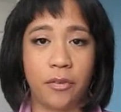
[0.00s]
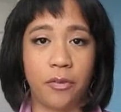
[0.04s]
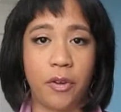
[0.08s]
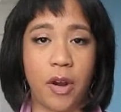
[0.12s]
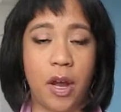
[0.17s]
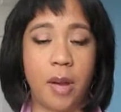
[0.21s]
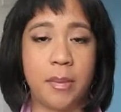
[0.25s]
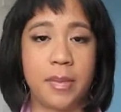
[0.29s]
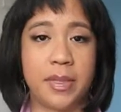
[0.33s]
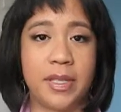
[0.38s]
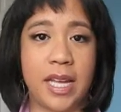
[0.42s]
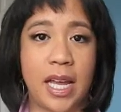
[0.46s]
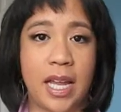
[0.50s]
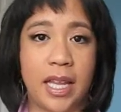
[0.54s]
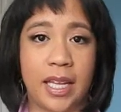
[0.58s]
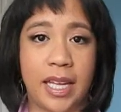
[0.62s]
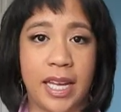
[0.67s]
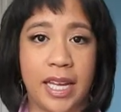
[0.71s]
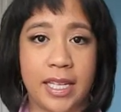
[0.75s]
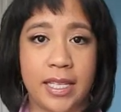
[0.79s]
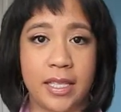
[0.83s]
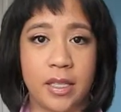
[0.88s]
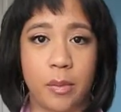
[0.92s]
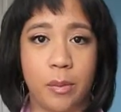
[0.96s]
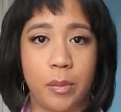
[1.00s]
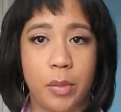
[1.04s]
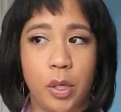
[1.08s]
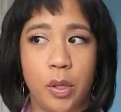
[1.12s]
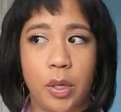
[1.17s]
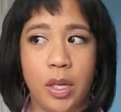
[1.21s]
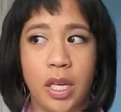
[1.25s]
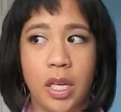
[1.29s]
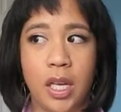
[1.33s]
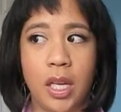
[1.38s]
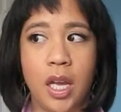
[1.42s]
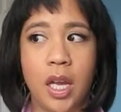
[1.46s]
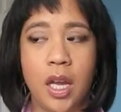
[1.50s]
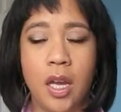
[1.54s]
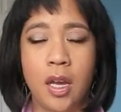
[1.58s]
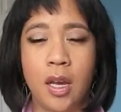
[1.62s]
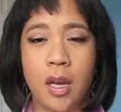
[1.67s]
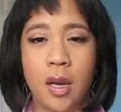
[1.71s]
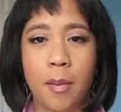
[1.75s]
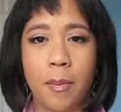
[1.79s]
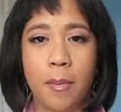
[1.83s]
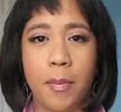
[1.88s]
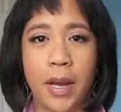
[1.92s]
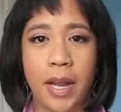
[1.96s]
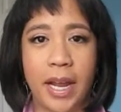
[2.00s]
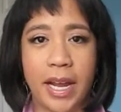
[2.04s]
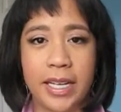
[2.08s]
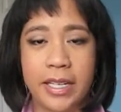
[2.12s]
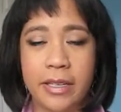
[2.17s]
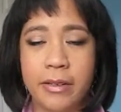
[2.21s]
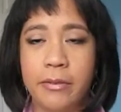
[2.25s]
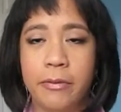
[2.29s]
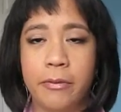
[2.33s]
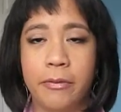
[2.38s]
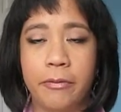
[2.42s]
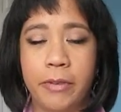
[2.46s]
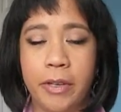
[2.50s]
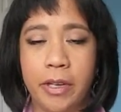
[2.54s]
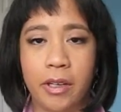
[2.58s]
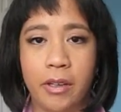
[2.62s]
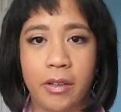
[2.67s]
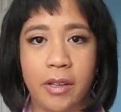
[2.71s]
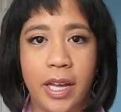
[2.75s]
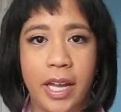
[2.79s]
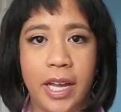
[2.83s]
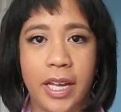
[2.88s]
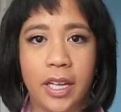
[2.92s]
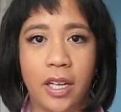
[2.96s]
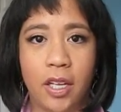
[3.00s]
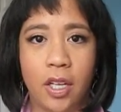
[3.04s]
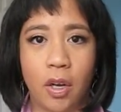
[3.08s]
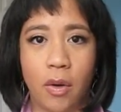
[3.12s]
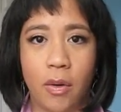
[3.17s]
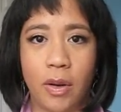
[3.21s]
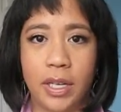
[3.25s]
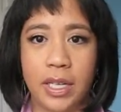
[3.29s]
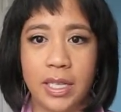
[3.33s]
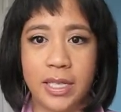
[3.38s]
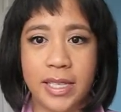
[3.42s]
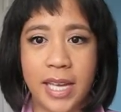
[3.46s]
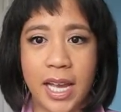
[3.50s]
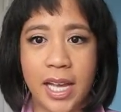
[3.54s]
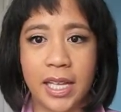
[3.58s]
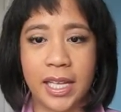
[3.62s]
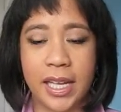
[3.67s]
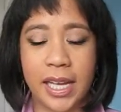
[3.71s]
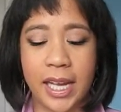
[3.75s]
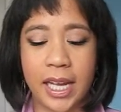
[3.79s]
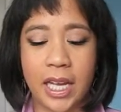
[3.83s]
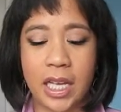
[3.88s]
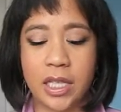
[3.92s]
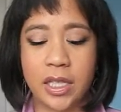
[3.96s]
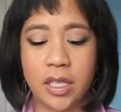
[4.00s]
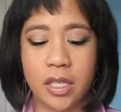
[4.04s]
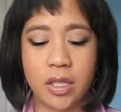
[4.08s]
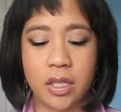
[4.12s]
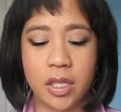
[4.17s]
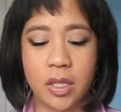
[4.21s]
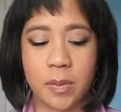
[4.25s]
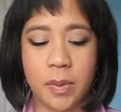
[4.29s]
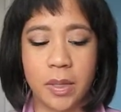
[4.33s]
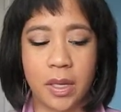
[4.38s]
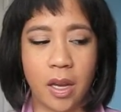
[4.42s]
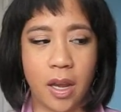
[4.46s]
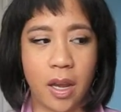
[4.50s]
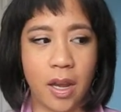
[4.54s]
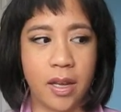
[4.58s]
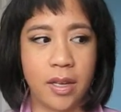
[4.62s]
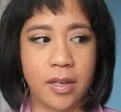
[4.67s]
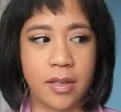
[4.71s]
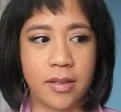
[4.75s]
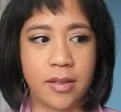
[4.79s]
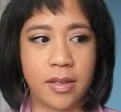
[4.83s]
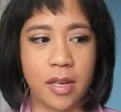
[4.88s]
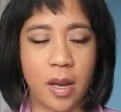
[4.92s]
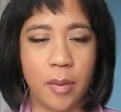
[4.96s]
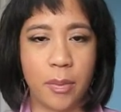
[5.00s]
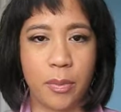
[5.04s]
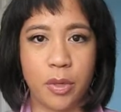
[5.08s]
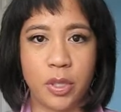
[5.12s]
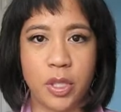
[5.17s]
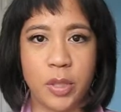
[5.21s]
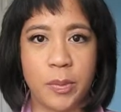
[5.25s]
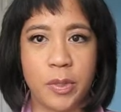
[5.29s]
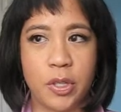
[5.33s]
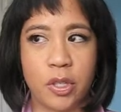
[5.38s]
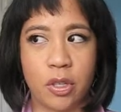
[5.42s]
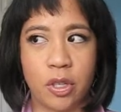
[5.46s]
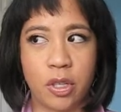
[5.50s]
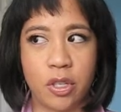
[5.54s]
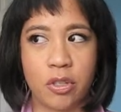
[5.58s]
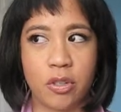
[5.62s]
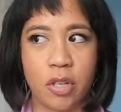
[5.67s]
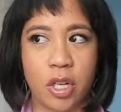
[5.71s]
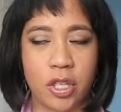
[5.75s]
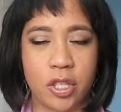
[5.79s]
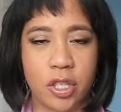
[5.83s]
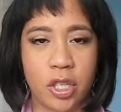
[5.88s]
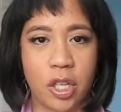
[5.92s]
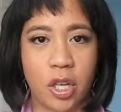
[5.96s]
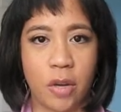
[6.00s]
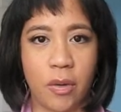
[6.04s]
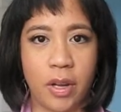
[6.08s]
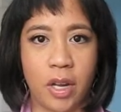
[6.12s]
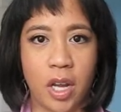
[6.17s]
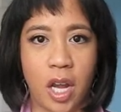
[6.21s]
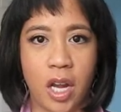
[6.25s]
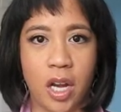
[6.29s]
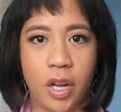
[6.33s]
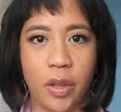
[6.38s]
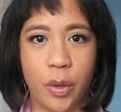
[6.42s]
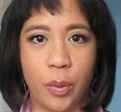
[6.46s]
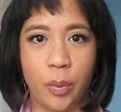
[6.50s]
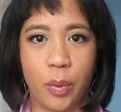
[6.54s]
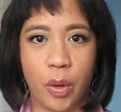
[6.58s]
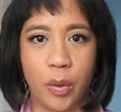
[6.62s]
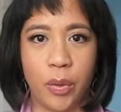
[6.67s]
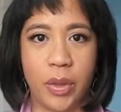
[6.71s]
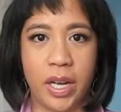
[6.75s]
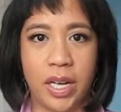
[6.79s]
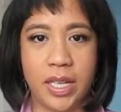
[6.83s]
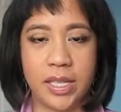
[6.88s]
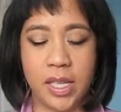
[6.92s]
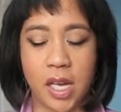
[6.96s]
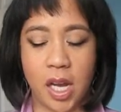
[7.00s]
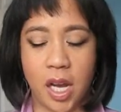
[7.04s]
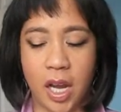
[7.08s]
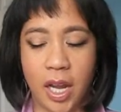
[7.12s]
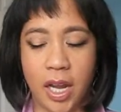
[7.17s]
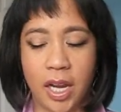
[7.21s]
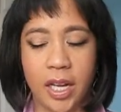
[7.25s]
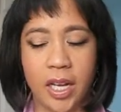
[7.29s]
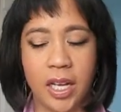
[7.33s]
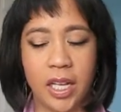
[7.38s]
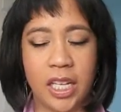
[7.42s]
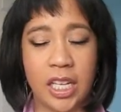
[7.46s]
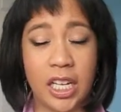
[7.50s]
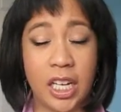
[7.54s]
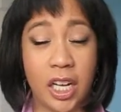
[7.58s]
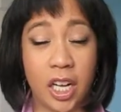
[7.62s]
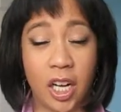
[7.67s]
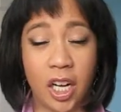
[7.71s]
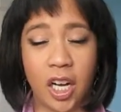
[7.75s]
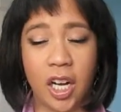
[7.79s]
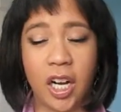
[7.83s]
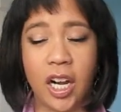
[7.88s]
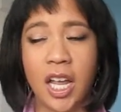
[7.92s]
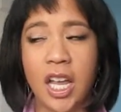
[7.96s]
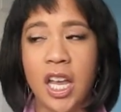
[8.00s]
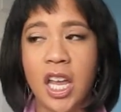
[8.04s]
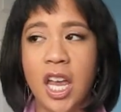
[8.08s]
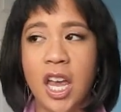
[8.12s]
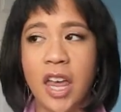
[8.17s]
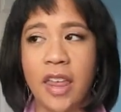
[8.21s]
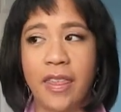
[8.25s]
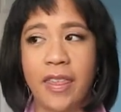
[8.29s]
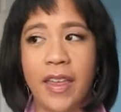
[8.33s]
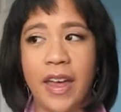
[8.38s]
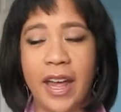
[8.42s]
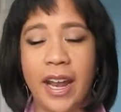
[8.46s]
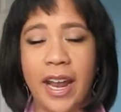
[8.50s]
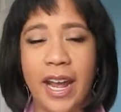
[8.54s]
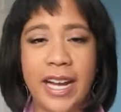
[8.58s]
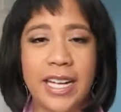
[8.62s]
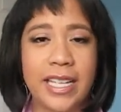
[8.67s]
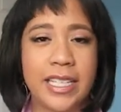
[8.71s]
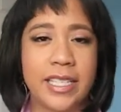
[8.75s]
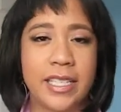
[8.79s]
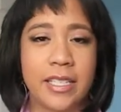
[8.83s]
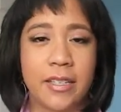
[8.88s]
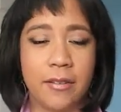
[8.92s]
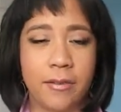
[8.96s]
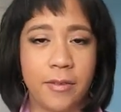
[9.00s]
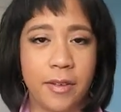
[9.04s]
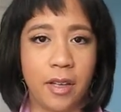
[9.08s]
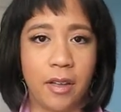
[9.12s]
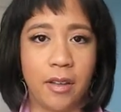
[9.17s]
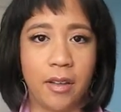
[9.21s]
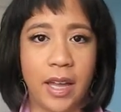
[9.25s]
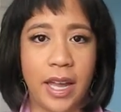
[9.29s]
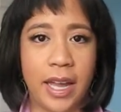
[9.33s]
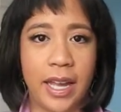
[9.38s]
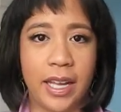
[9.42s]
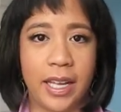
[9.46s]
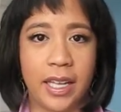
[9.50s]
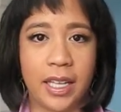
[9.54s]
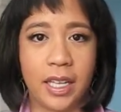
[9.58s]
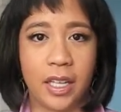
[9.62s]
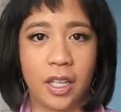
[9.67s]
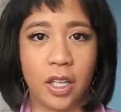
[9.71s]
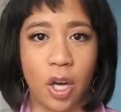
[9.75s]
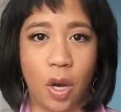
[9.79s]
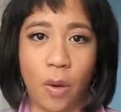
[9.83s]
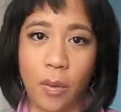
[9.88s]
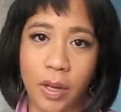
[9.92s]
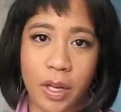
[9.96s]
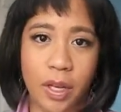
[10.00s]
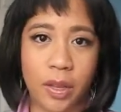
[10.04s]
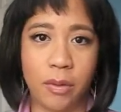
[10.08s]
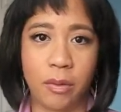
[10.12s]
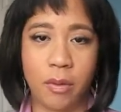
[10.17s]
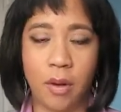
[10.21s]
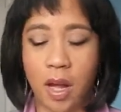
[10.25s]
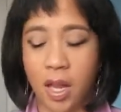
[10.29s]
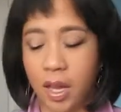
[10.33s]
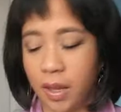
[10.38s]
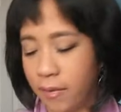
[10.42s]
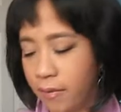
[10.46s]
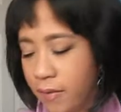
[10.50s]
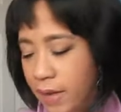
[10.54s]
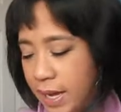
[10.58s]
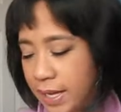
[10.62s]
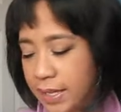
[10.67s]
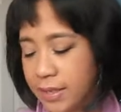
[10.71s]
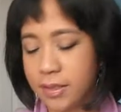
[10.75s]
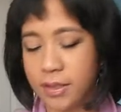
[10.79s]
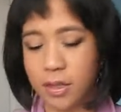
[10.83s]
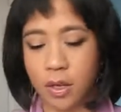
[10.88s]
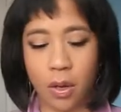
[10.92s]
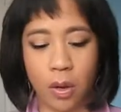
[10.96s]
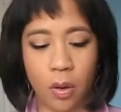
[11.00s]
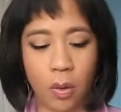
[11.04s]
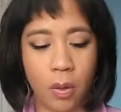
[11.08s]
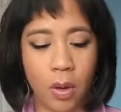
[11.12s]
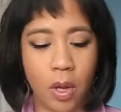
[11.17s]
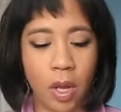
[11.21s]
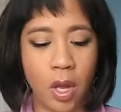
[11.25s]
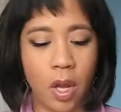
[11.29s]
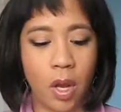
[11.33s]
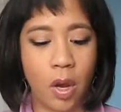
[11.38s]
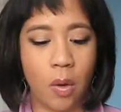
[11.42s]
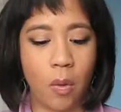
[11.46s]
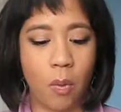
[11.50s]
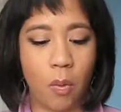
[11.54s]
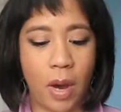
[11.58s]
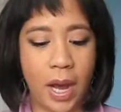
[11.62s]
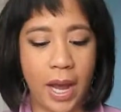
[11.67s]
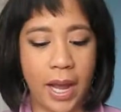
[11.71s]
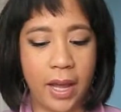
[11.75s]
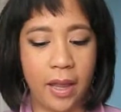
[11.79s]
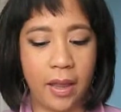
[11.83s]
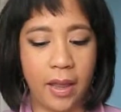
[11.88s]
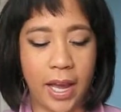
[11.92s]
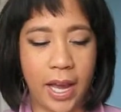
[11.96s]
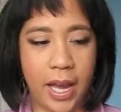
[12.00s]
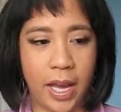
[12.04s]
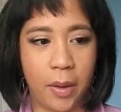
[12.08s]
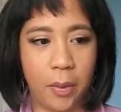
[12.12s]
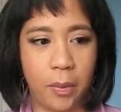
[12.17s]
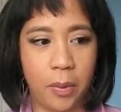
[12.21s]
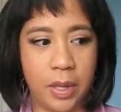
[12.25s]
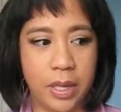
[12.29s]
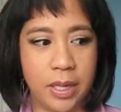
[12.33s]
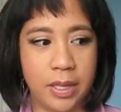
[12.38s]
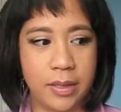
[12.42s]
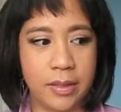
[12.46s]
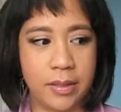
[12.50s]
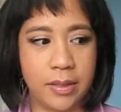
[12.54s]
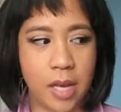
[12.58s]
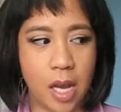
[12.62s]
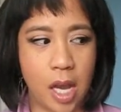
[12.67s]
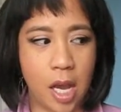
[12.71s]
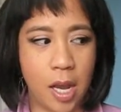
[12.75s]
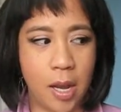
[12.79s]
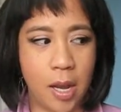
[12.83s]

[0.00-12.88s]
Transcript: from Sally Hansen Beauty. But I didn't feel like going to Sally Hansen just because there's so much construction going on the road that it's on here that I just didn't feel like going through all of that. So while I was